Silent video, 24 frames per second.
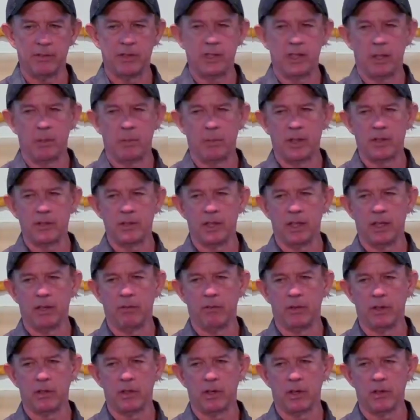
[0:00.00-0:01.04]
him as he
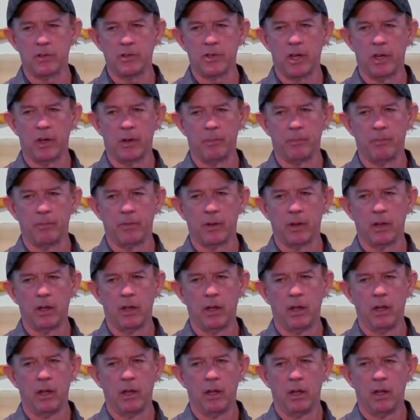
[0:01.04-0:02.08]
returns home.
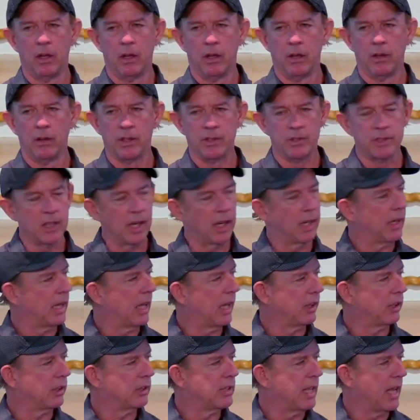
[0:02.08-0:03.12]
The son
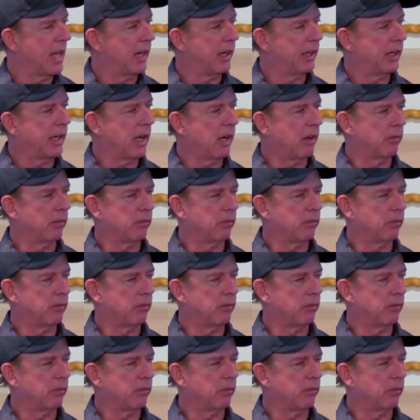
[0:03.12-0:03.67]
had headed out.